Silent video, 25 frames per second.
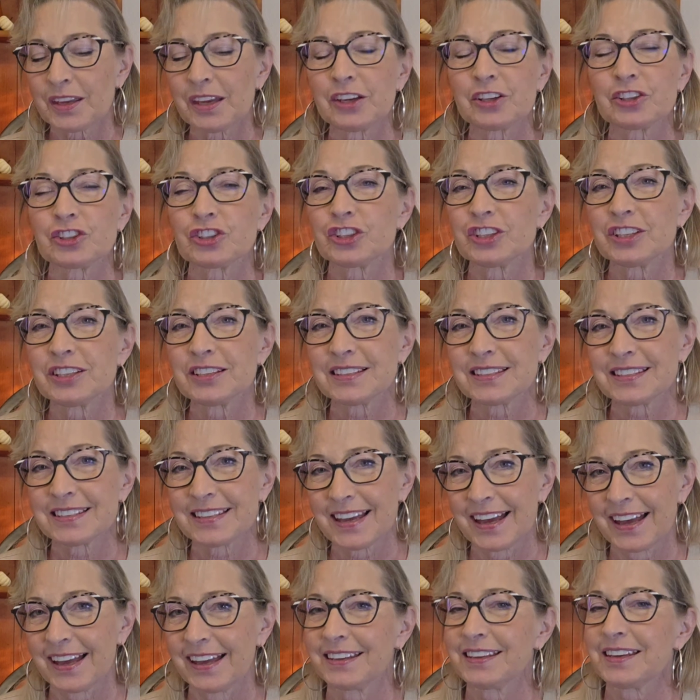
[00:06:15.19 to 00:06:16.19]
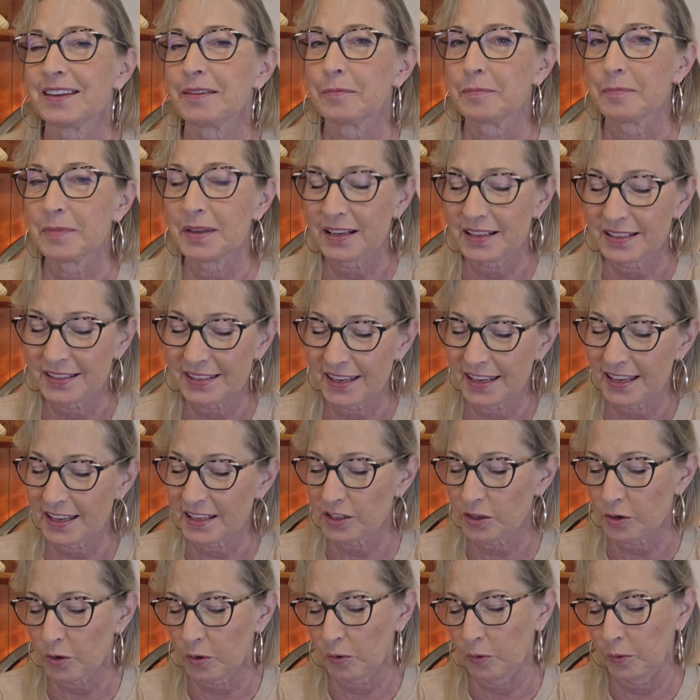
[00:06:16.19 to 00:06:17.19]
She said, mix
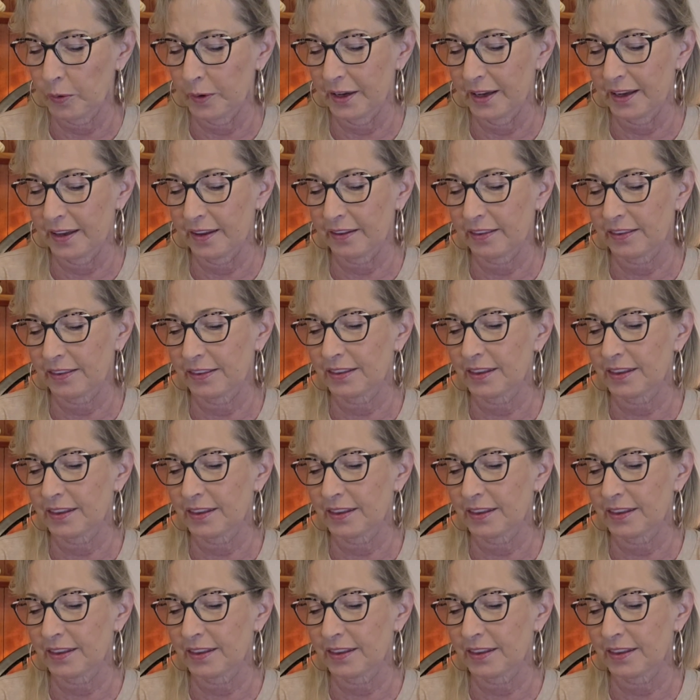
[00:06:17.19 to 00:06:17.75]
it with